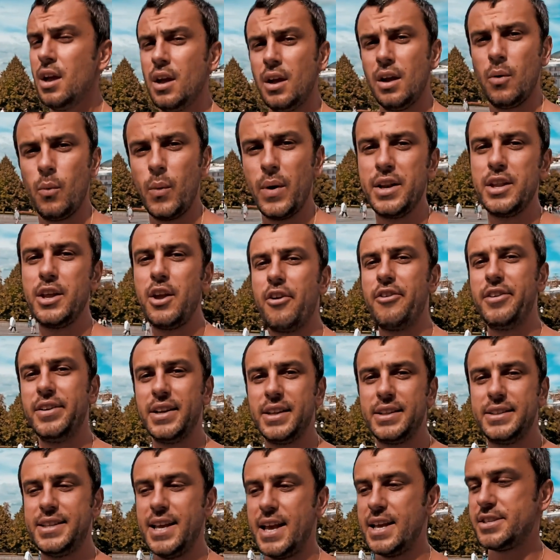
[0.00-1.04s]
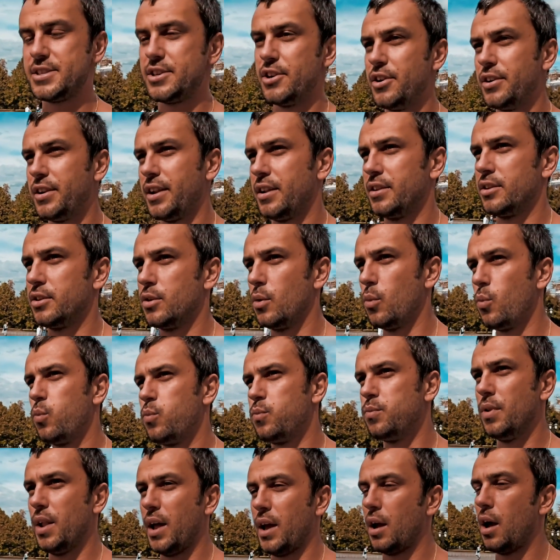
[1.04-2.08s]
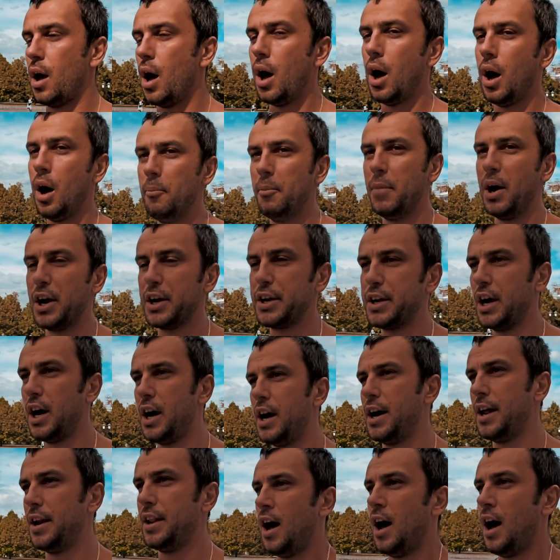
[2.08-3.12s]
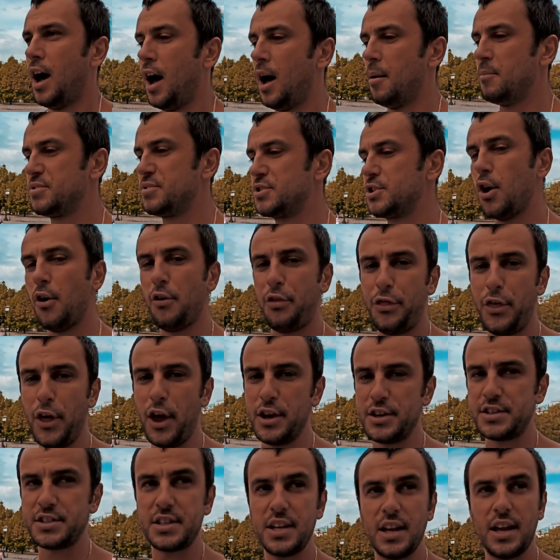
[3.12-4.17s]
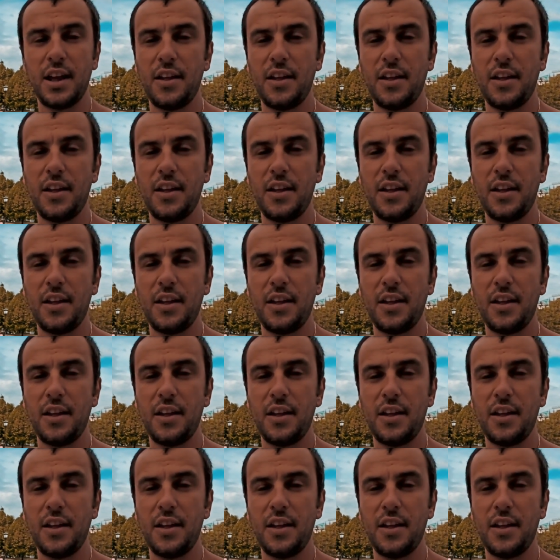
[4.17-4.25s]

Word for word: When you're in a desert and you're like, oh my God, I'm so thirsty.